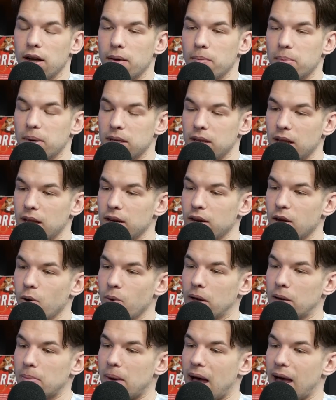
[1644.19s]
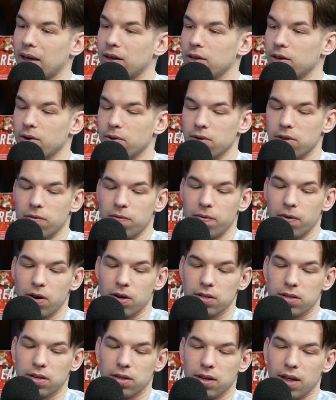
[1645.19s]
But then going back, the
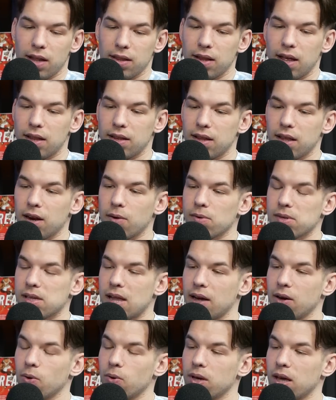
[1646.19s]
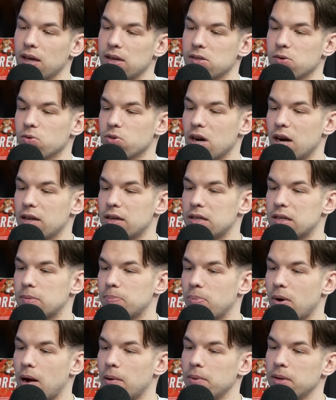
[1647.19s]
third... And then I was like, okay, so Zalgiris
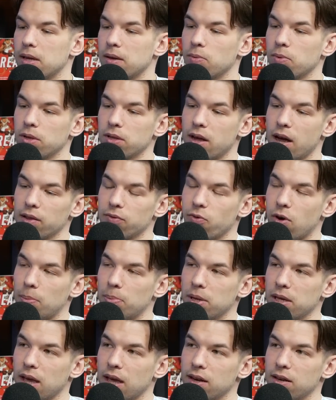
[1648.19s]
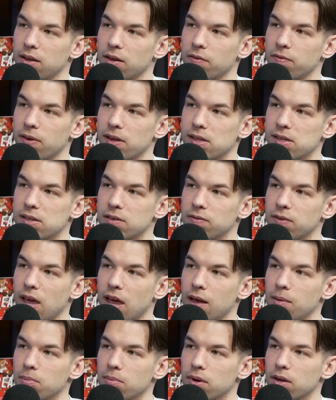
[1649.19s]
probably will not replicate the offensive
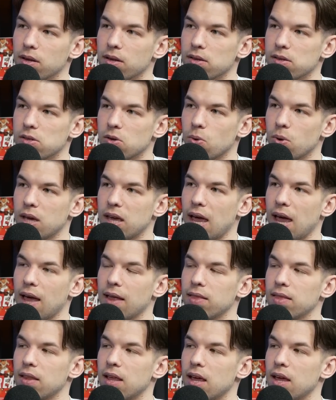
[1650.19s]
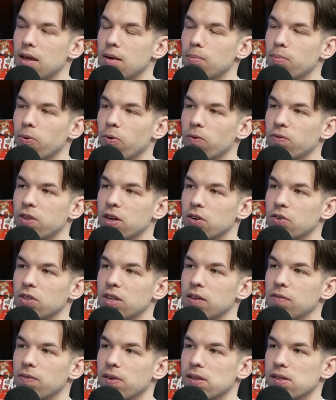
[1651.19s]
game. So can they improve their
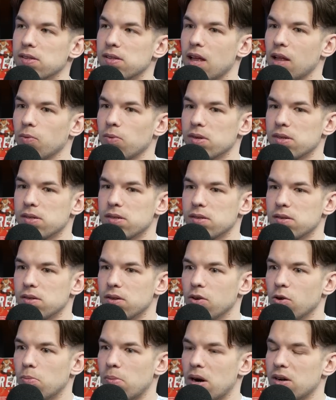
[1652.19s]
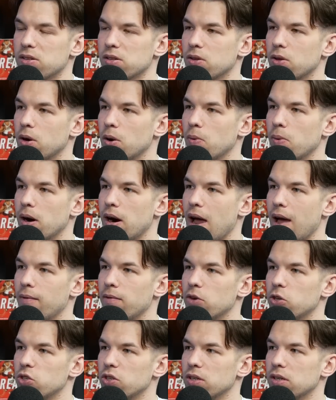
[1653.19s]
defense? That was, Barcelona were
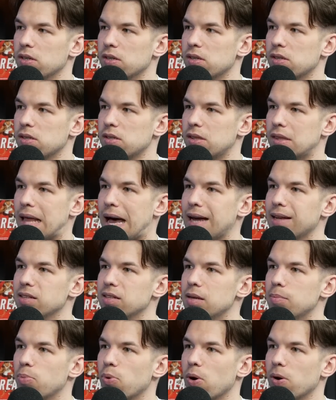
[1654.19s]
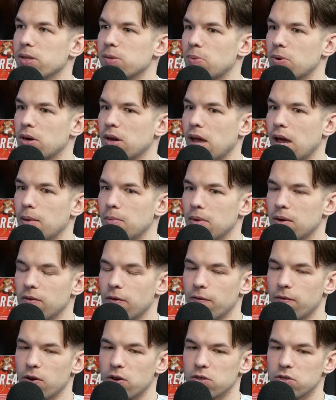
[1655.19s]
averaging 90 points per game in
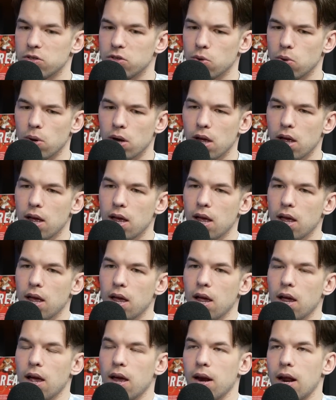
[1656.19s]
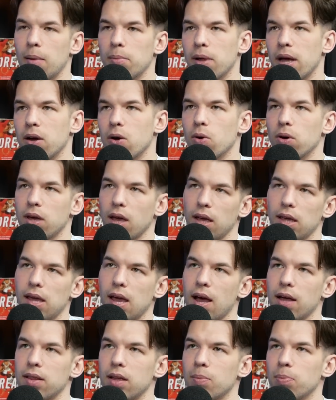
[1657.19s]
the first 2. And I'm like, okay,
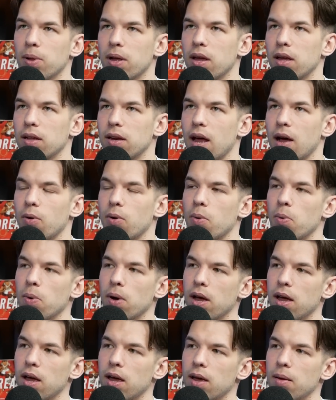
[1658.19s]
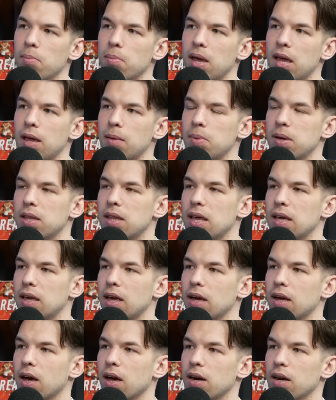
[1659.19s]
yeah, they're playing now away. Maybe they
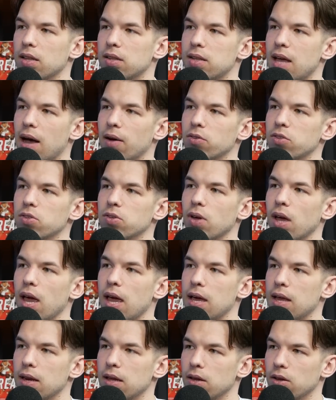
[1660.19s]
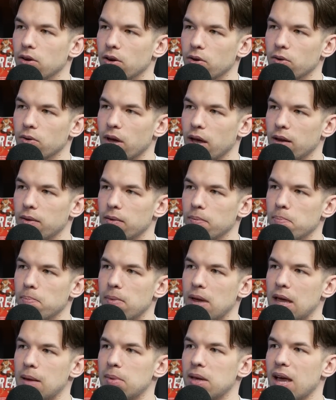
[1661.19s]
can cut it down to 80, and
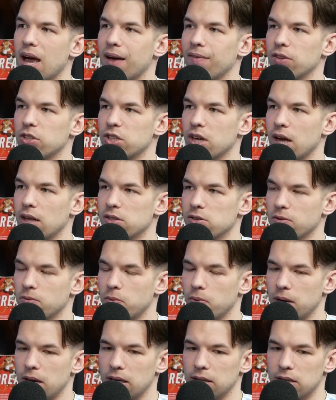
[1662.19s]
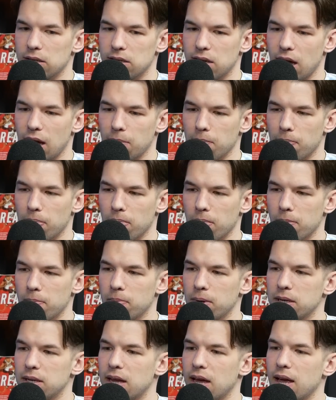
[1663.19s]
maybe have a chance of winning this game.
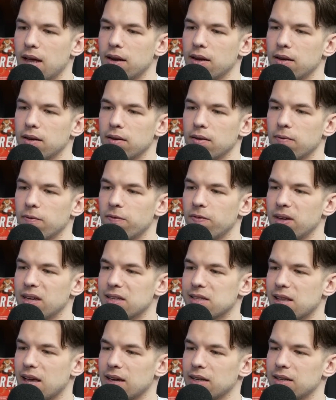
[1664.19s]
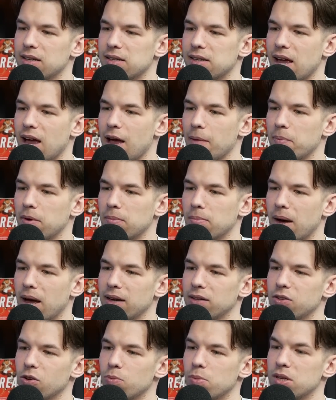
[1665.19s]
But then things like this happen.
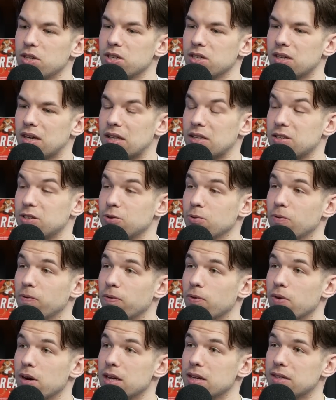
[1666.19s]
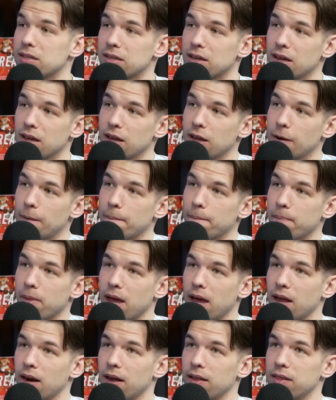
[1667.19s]
Mike Tobey just hits 2 threes.
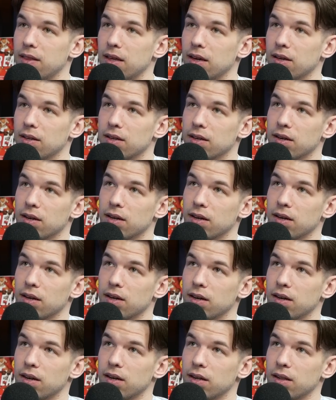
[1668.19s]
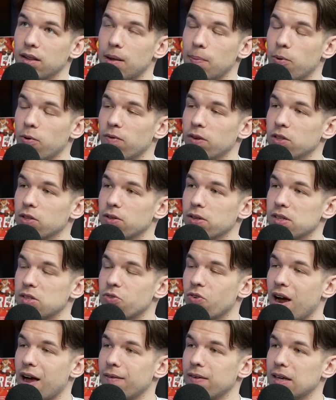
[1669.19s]
And I think Laprovitola is
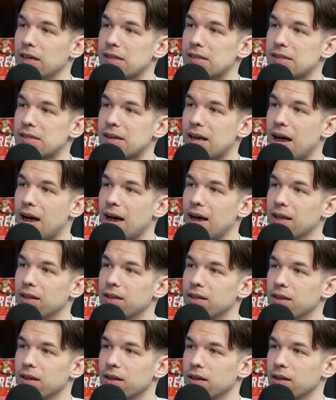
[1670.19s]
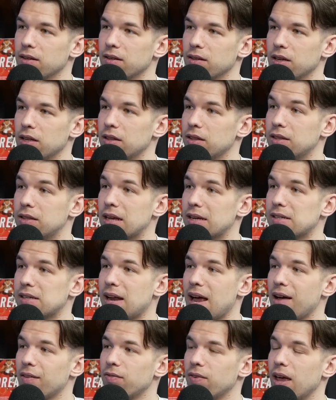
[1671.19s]
driving inside. He doesn't
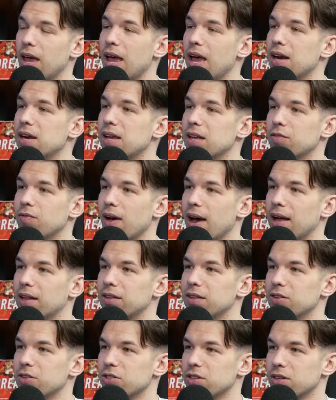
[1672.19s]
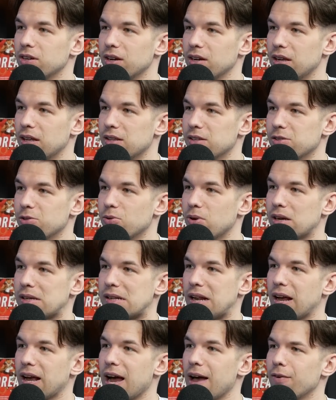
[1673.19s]
have any advantage against Lukas
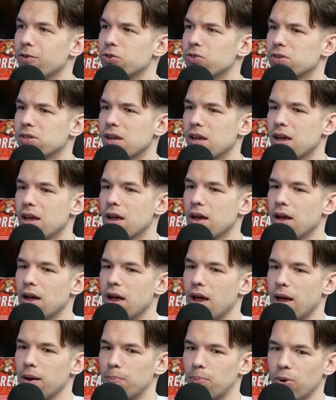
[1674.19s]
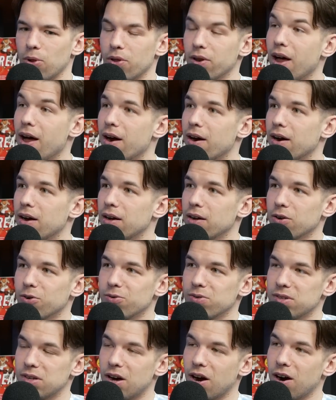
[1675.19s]
Lekavičius. And Polonara,
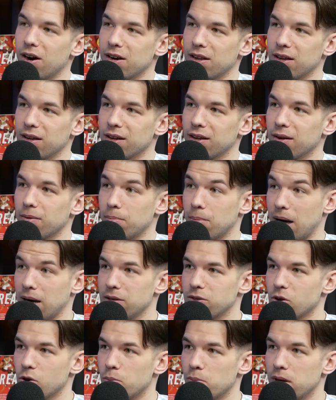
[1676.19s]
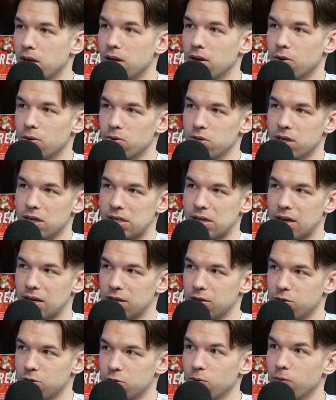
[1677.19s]
who is guarding Mike Tobey, who just
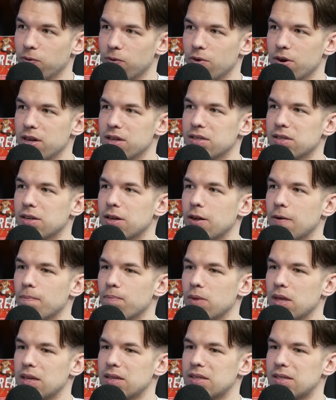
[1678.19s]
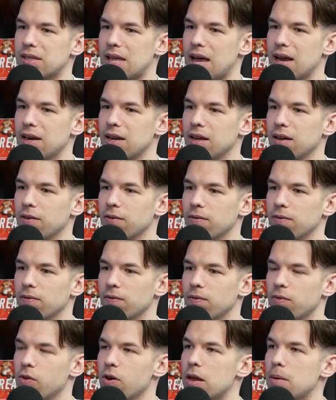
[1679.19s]
hit 2 threes, is standing
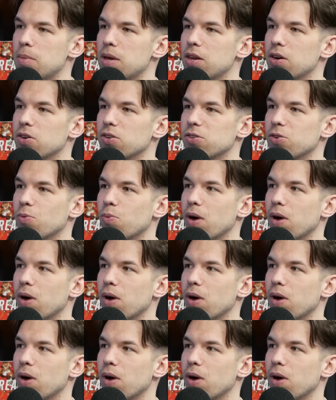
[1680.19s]
3 meters